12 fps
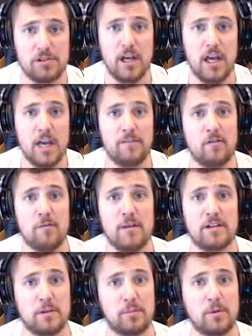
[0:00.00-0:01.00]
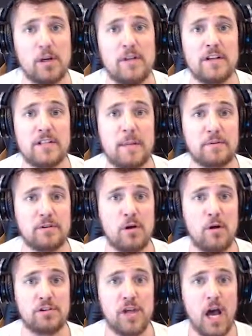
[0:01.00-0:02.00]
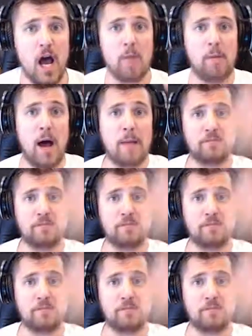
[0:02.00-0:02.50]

If you've missed the previous episodes, I'll pop some